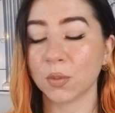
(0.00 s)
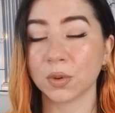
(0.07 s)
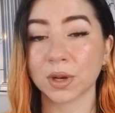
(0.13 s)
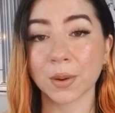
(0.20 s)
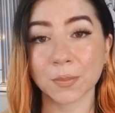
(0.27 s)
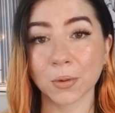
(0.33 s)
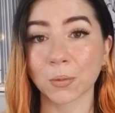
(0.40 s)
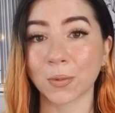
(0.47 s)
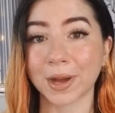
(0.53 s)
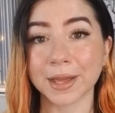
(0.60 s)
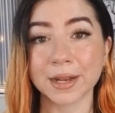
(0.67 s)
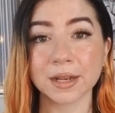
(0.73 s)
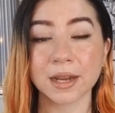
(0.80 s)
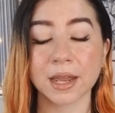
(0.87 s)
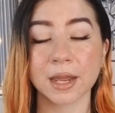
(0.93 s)
number
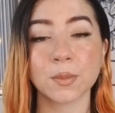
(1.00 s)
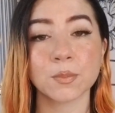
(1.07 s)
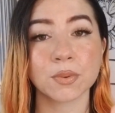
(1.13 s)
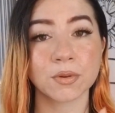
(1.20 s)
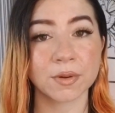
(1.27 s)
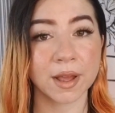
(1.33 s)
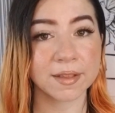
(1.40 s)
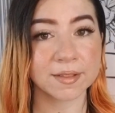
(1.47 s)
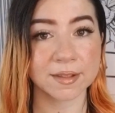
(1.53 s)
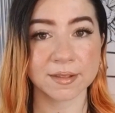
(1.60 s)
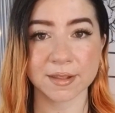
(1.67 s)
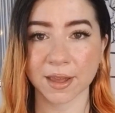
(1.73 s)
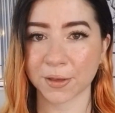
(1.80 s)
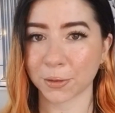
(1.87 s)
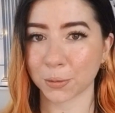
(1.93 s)
one,
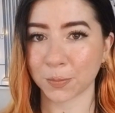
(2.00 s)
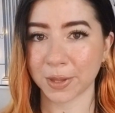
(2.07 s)
impresses other